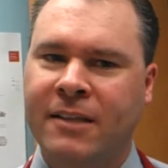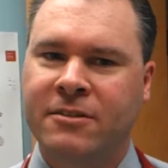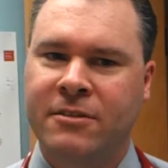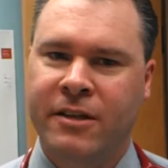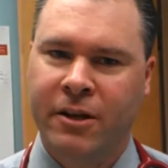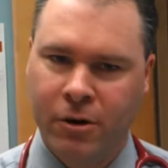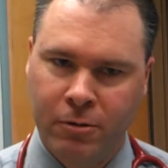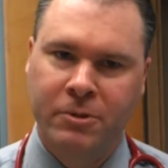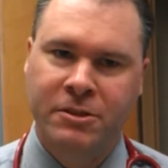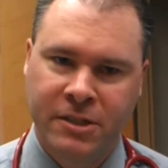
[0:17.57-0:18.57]

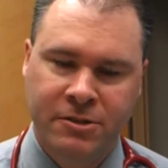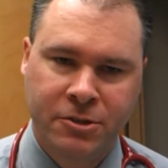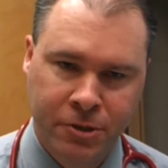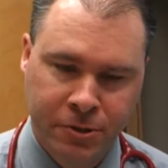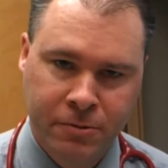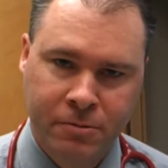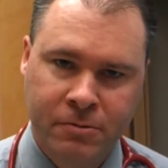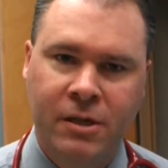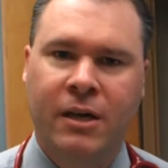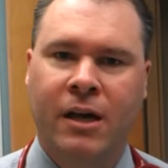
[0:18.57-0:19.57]
Cats get heartworm disease
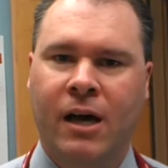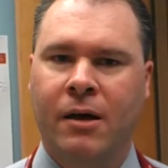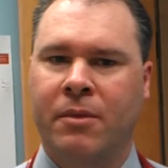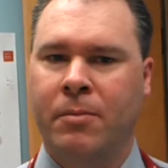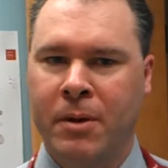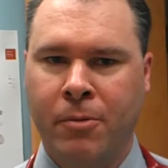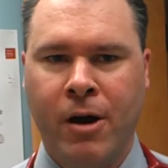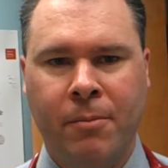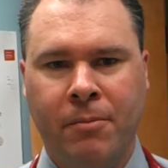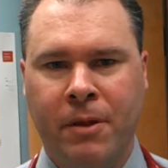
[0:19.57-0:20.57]
too.
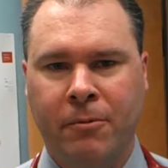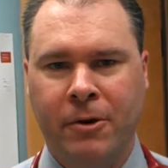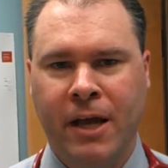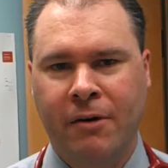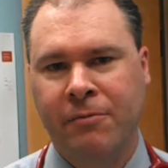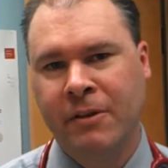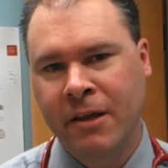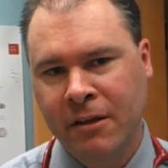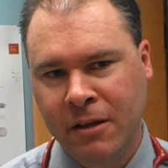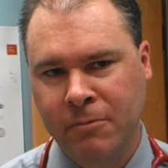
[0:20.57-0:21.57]
The big problem that we're
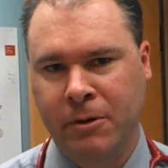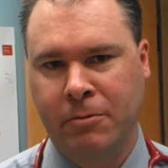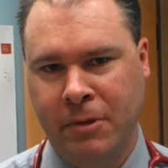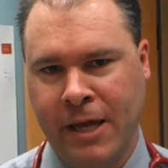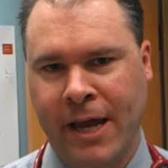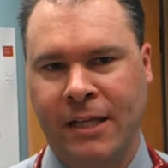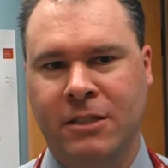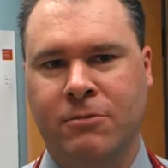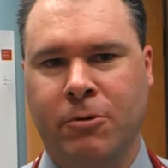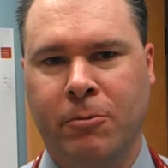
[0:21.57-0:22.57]
now dealing with
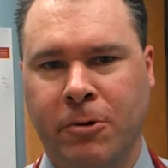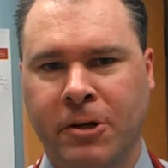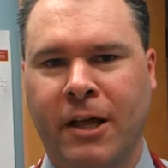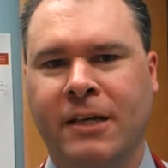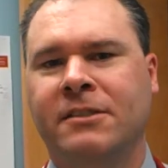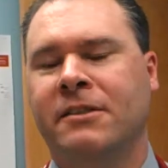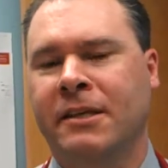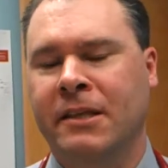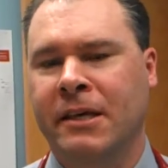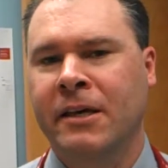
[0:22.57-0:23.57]
cats is we're
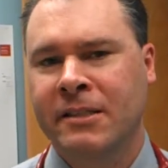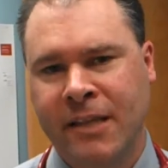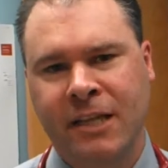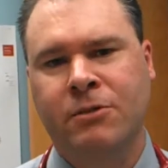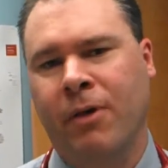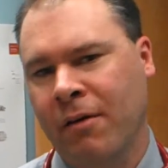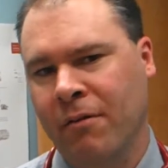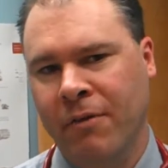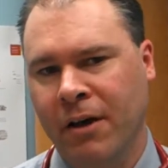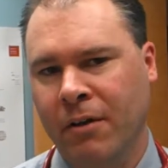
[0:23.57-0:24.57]
realizing that the
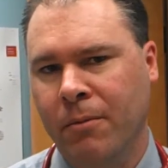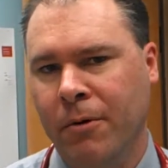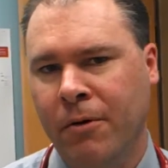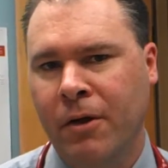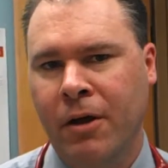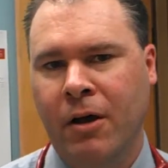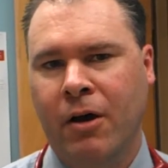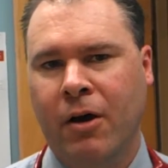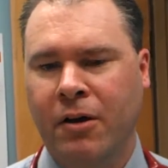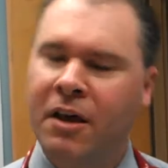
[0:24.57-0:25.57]
tests we have
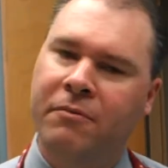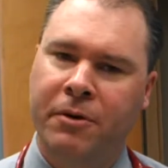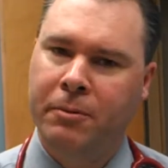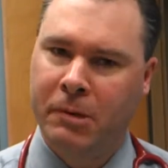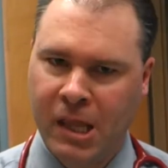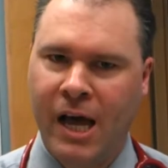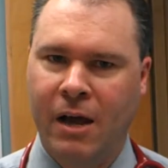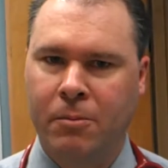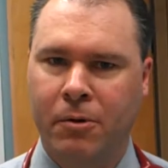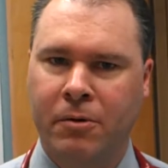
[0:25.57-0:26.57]
available are not very
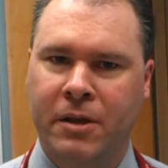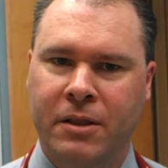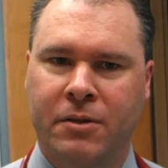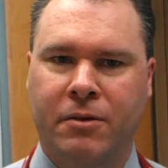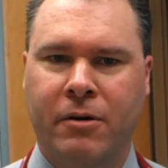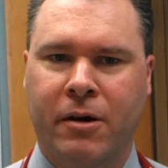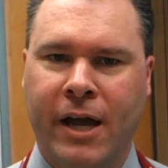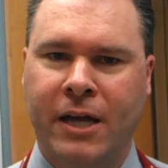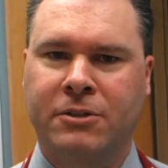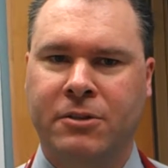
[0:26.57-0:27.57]
reliable, and that
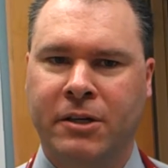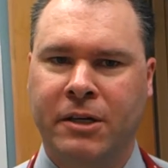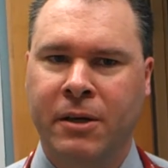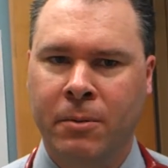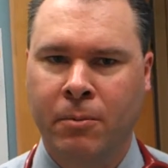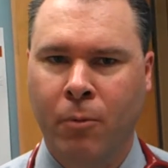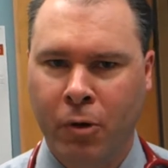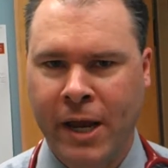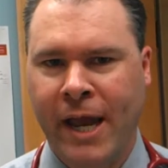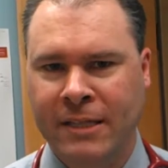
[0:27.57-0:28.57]
there are actually
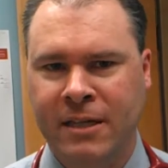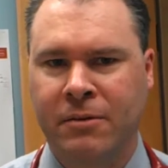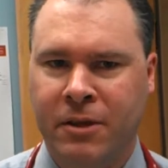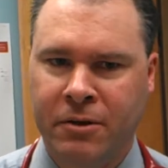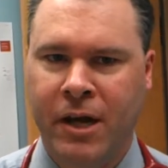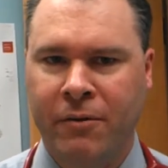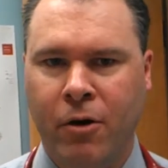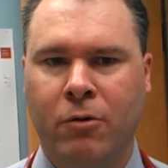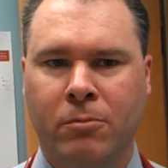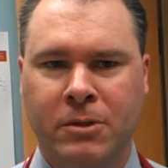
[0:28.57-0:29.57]
more cats out
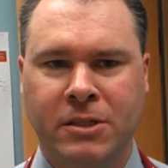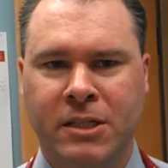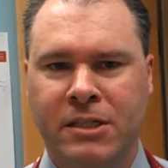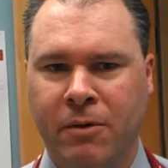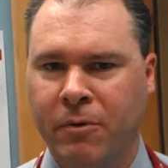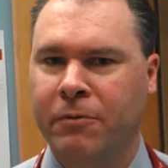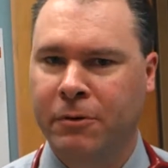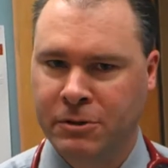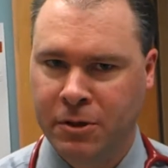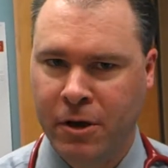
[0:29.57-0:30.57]
there that have heartworm disease
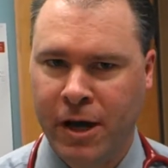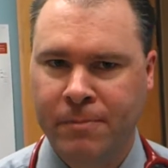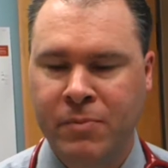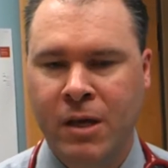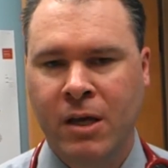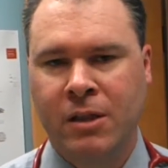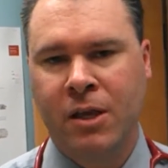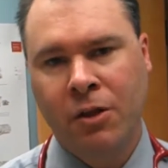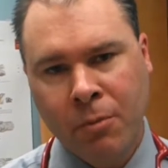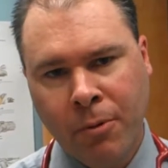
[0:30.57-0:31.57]
than we first thought.
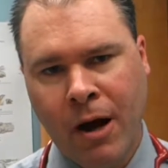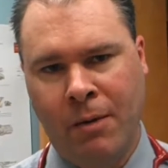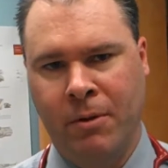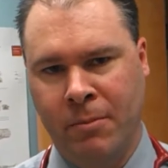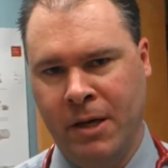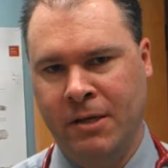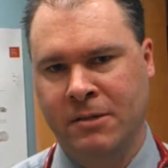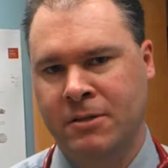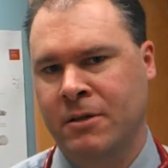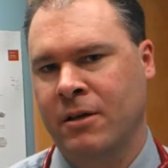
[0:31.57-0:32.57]
The other
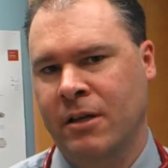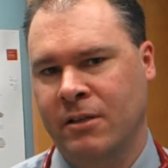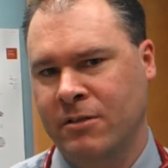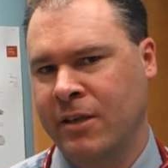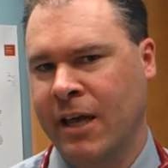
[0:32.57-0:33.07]
problem is